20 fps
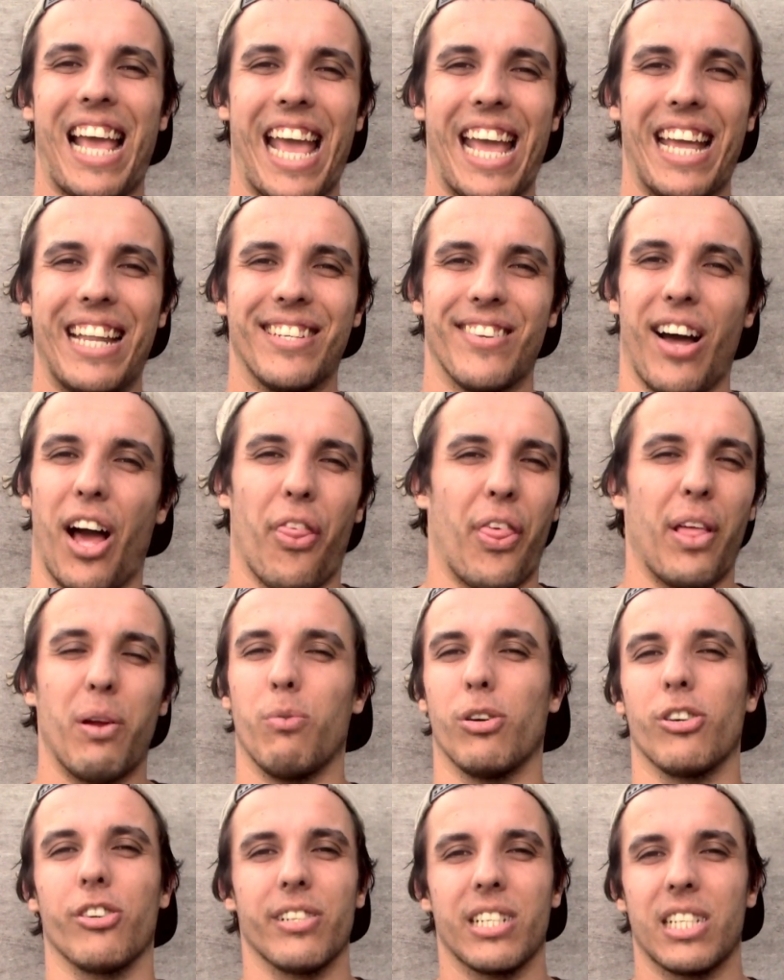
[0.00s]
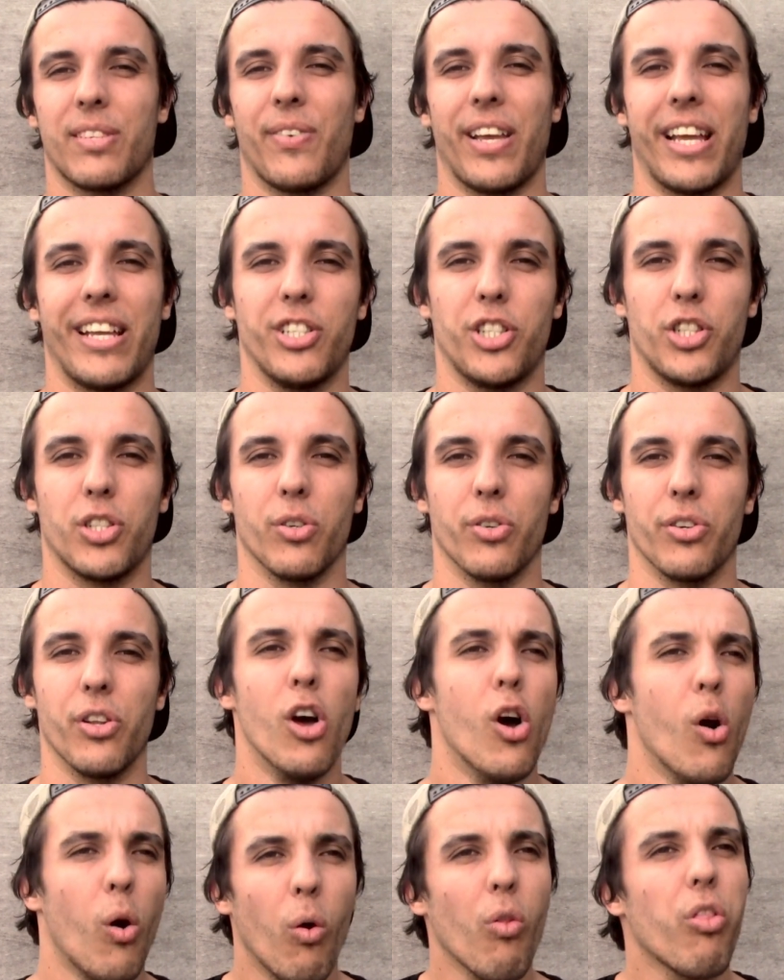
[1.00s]
And I think Warriors fans should,
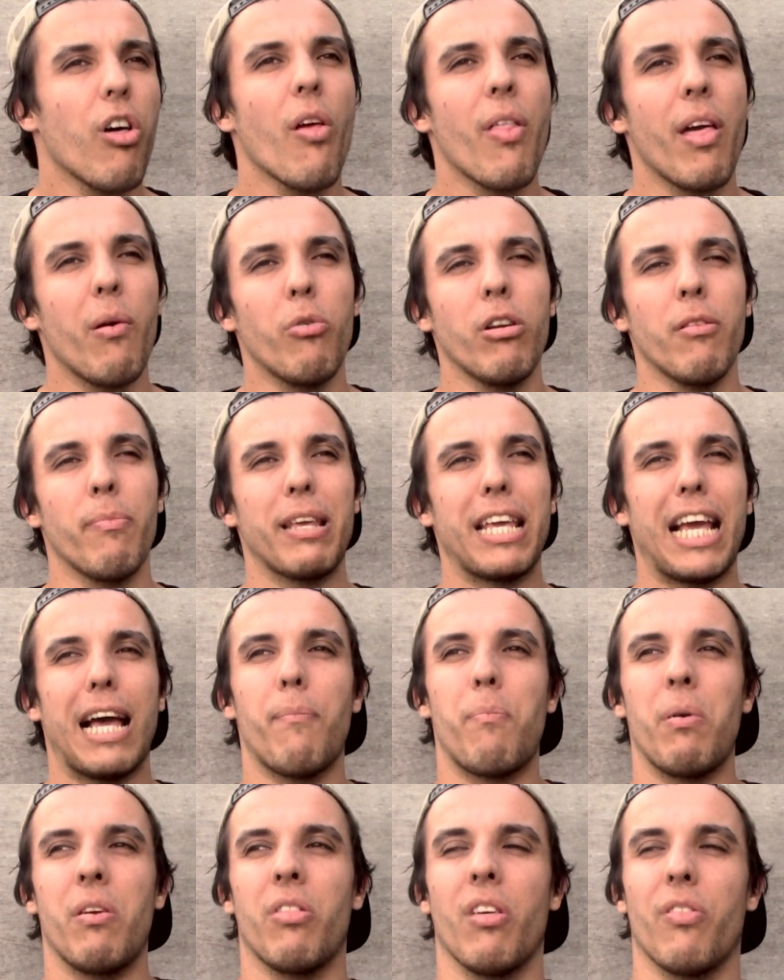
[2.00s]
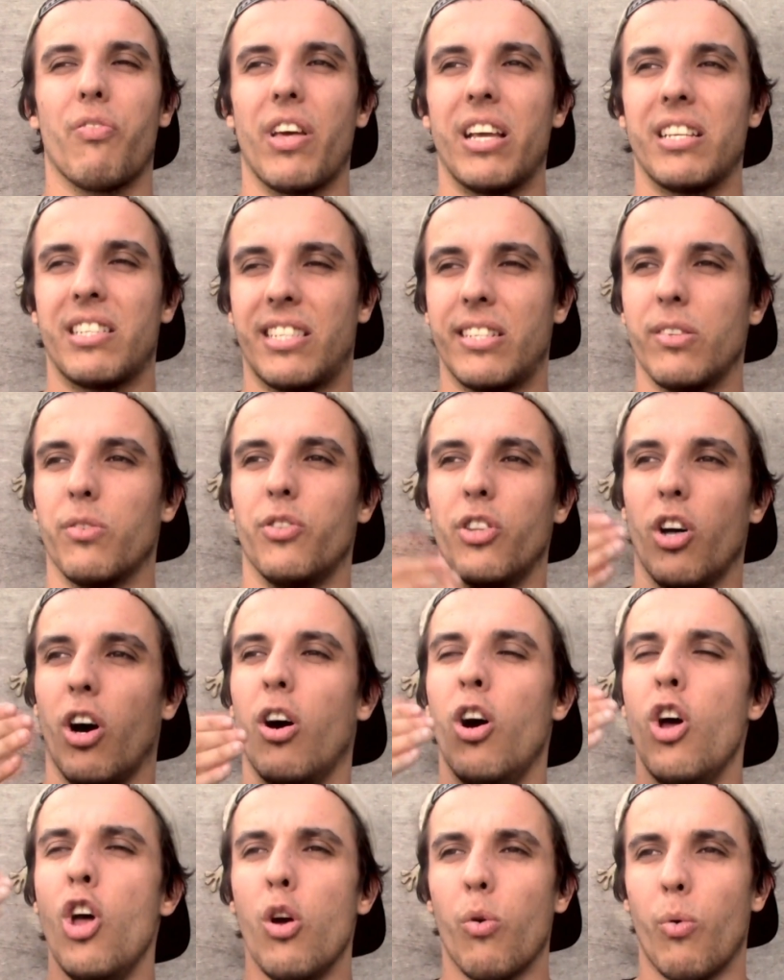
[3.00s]
although they wouldn't be happy that they're still
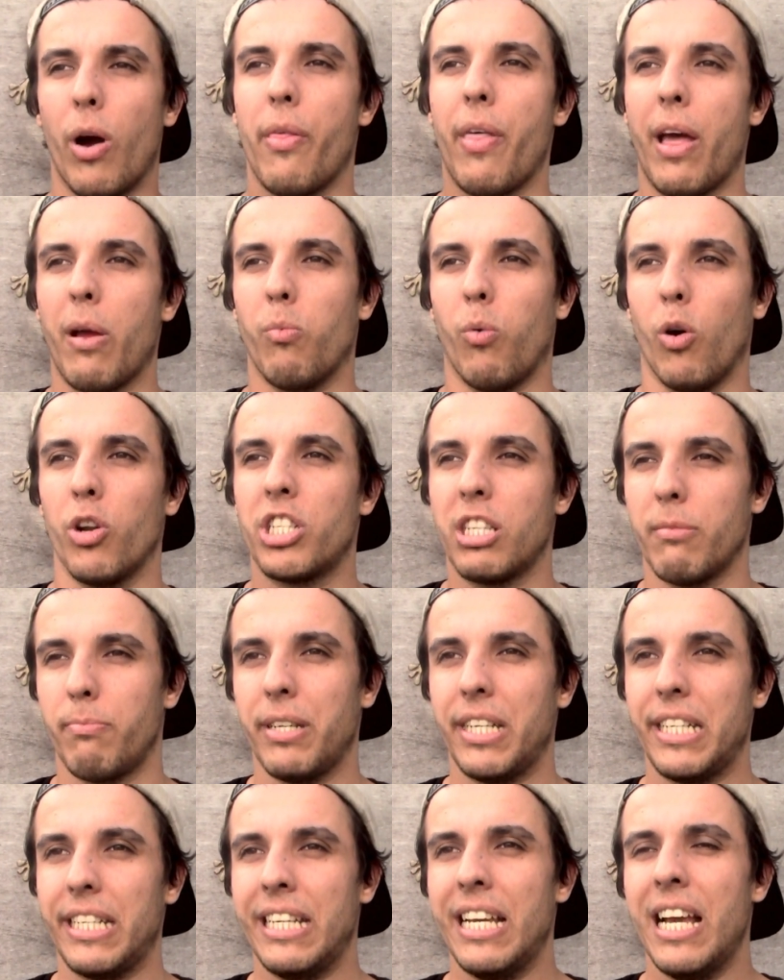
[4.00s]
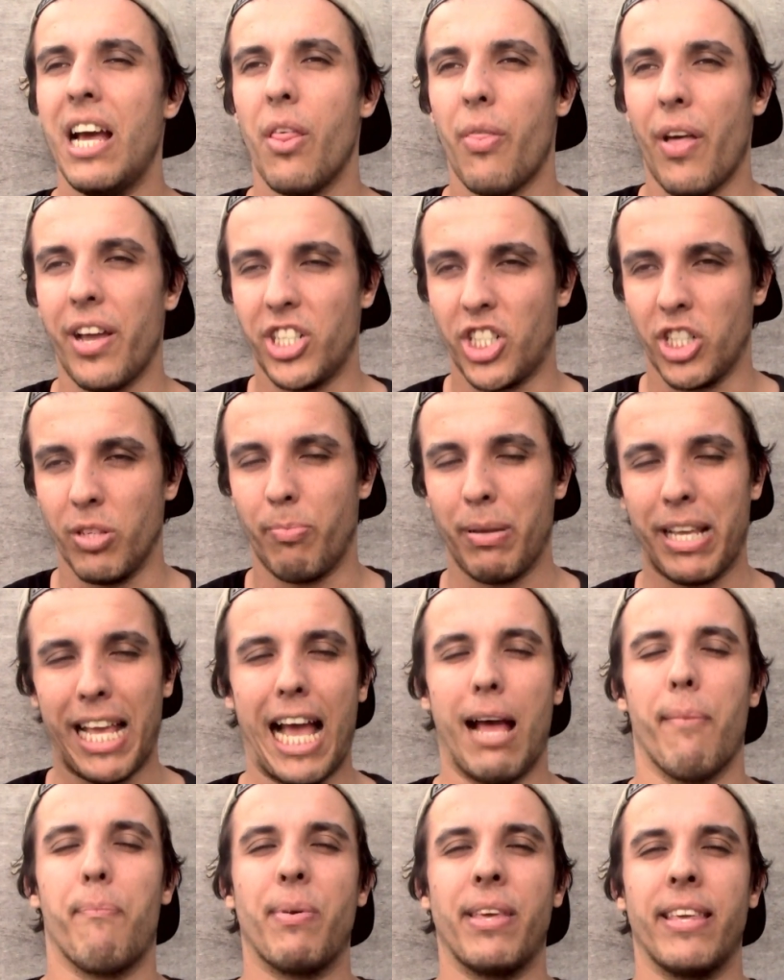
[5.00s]
not where they want to be, they should be
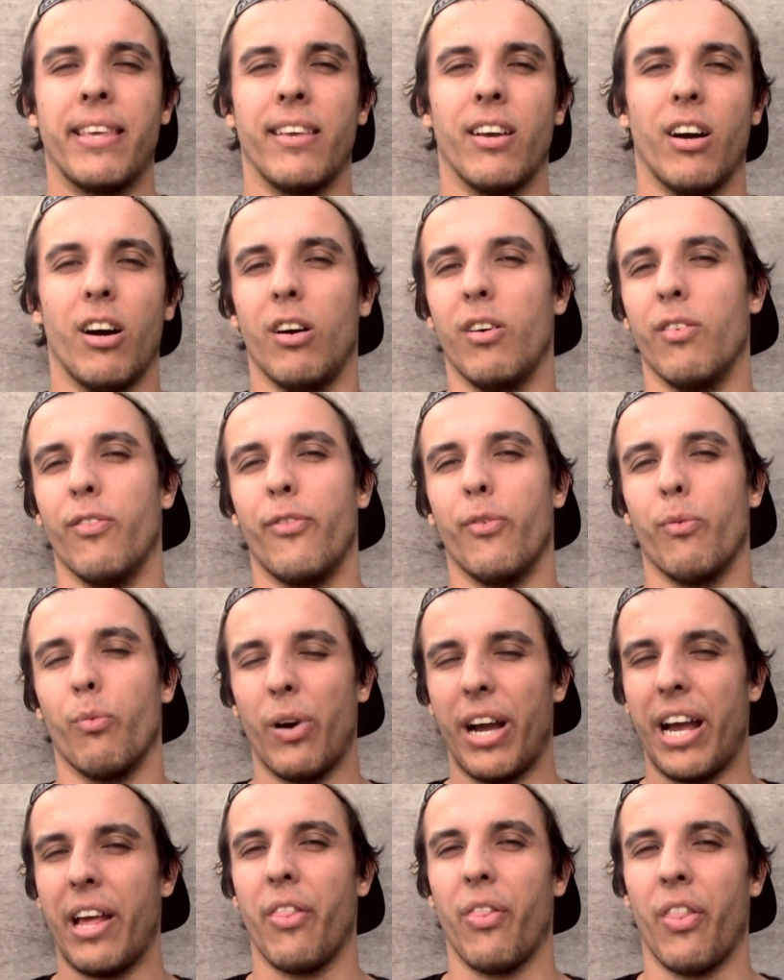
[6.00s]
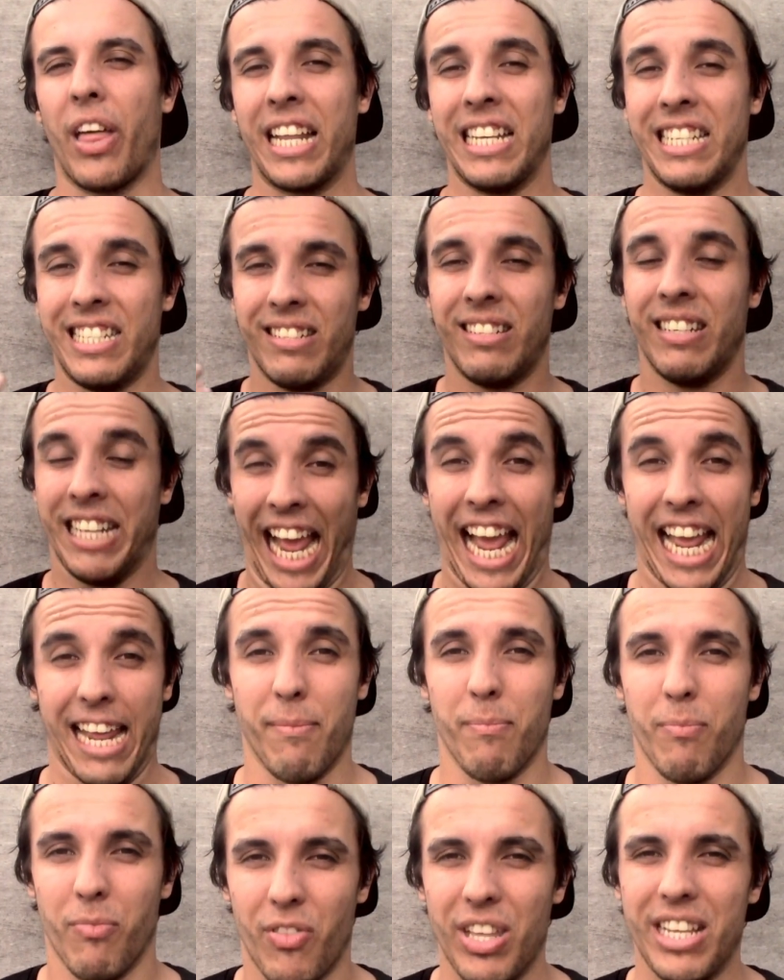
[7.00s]
happy of where they
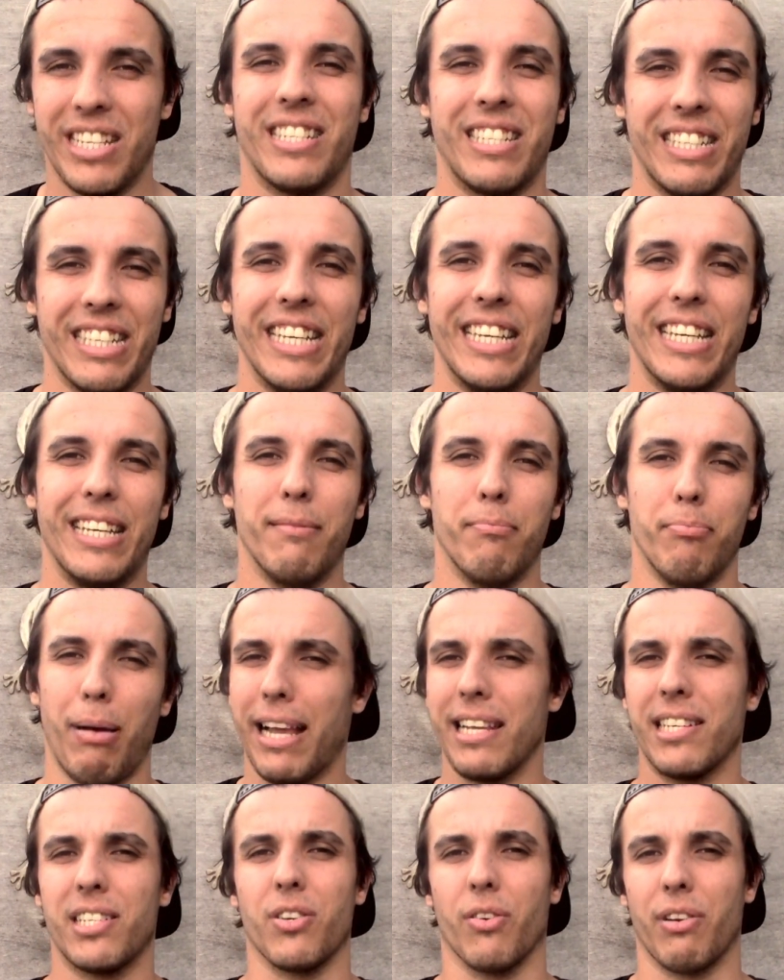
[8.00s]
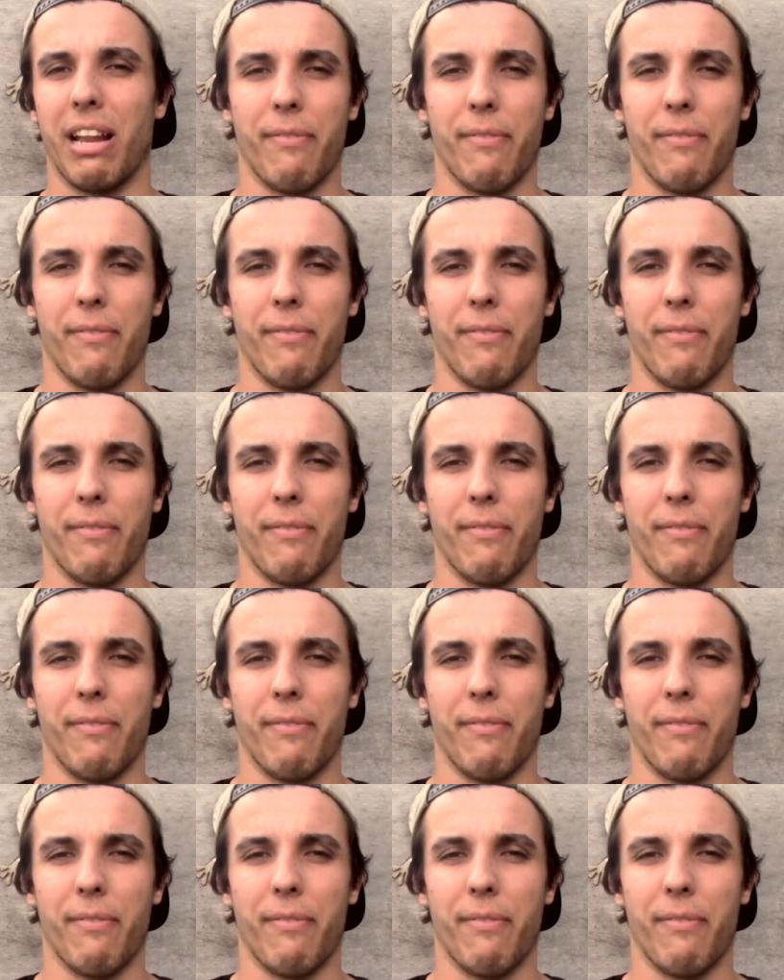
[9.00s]
came this year based on